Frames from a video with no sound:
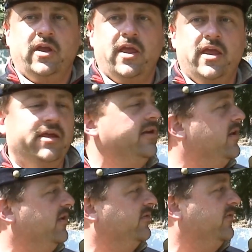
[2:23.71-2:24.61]
And
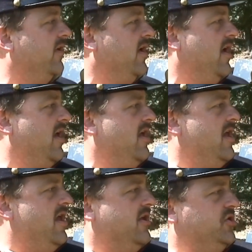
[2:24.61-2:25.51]

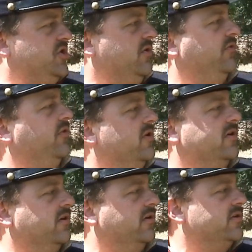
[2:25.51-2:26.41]
it shoots
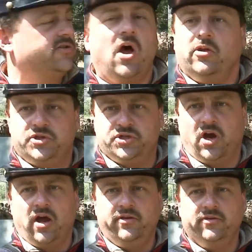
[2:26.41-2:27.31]
solid
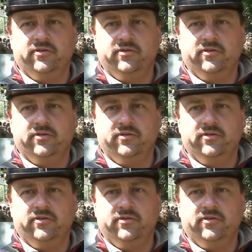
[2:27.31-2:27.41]
shot,